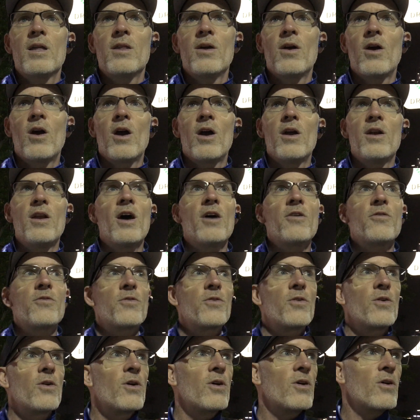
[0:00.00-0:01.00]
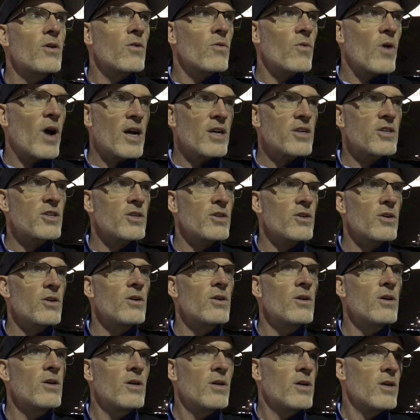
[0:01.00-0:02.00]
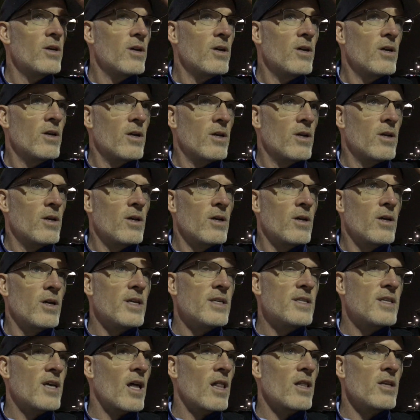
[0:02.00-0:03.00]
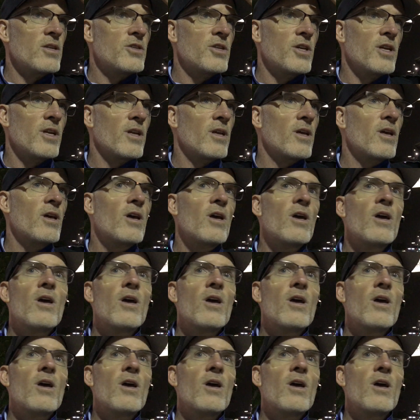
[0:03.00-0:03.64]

there are enough rational, intelligent,